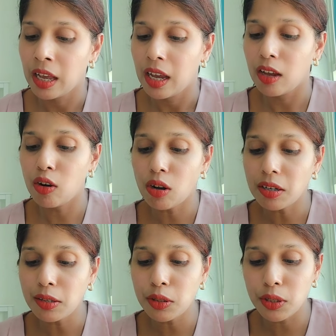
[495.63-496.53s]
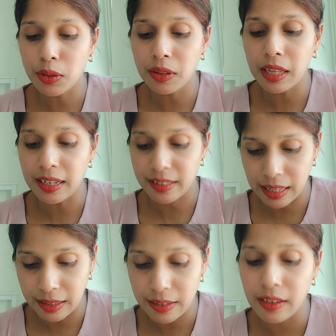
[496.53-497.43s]
In order to show their
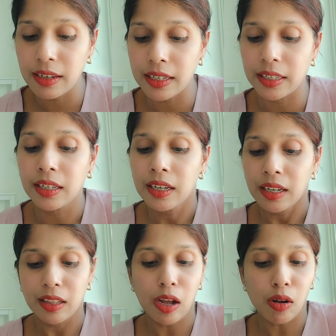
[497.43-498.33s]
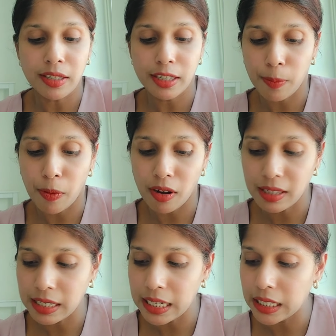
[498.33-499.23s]
sincerity, they also
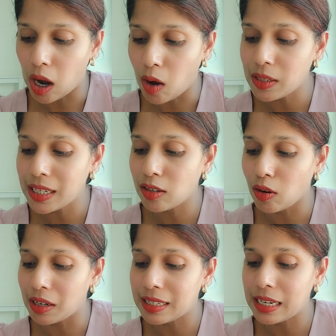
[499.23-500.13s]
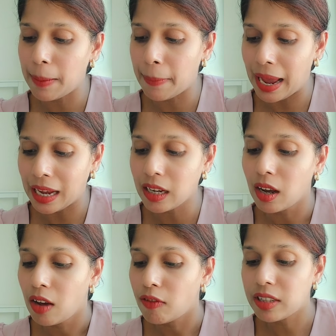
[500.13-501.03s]
deposited $1,000 in a bank
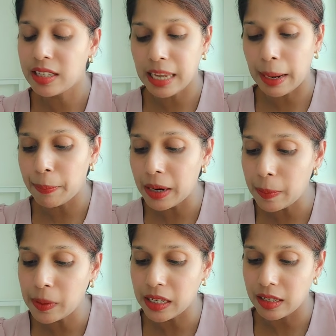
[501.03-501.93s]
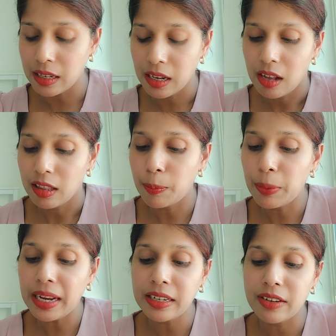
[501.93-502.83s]
for the same purpose. The
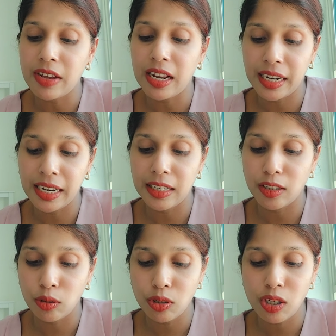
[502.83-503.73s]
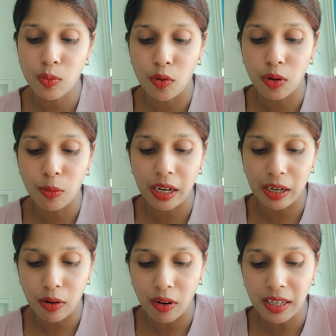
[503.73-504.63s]
plaintiff, a lady, used the smoke ball
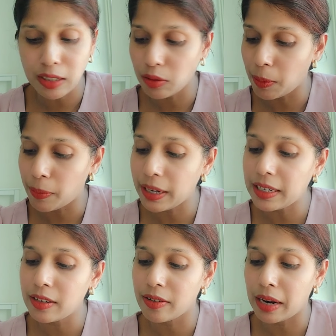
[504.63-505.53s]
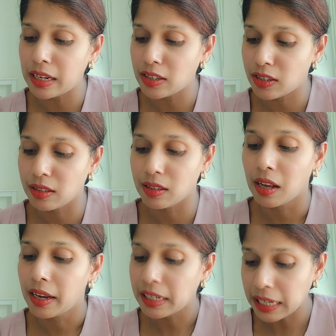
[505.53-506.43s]
according to the printed directions,
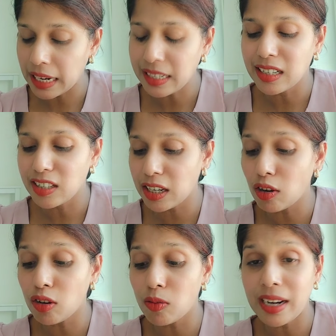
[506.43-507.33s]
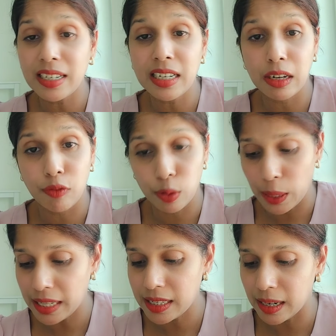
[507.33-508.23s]
yet she contracted
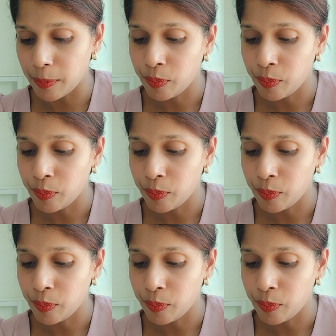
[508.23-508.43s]
influenza.